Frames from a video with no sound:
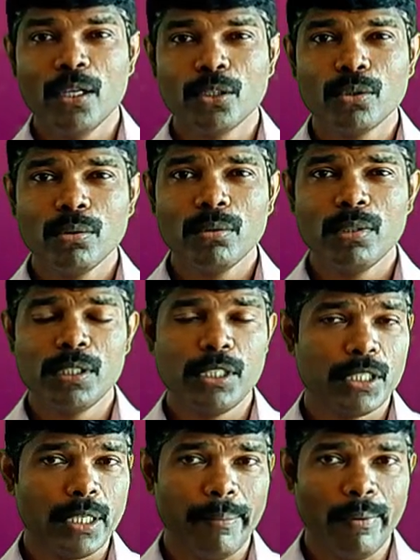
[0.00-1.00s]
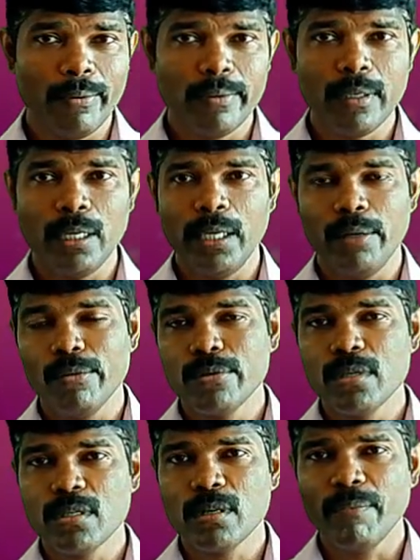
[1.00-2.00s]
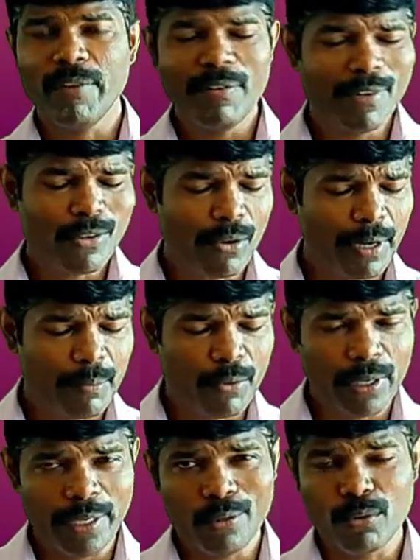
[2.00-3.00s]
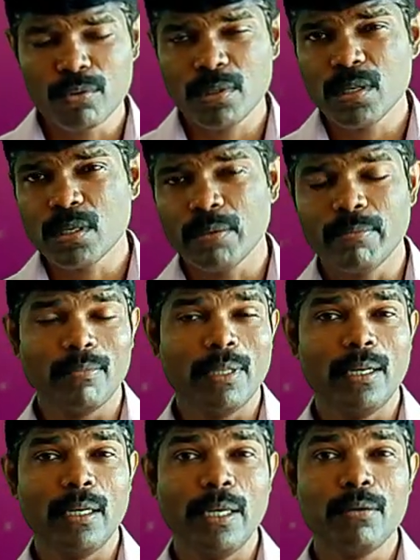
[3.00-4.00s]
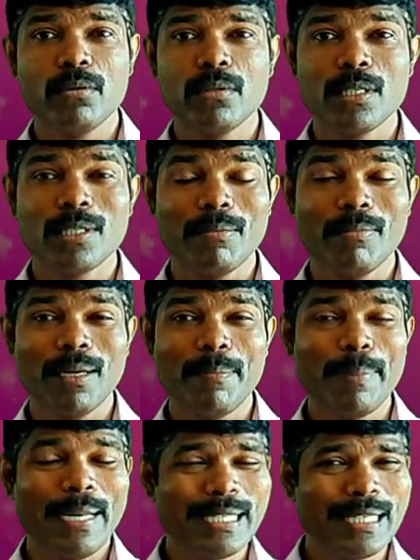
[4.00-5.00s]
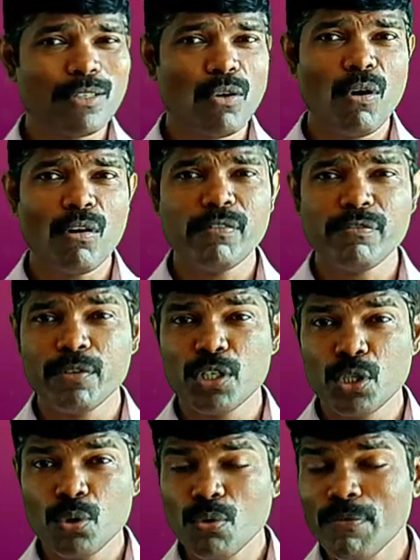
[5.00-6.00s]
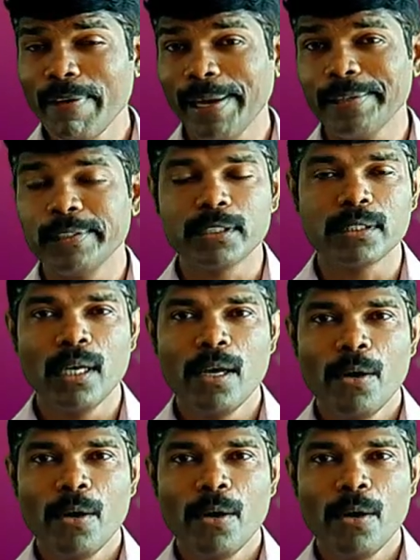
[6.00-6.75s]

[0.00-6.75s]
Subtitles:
So this is about ecosystem. When we talk about ecosystem, then ecosystem comprises of two factors.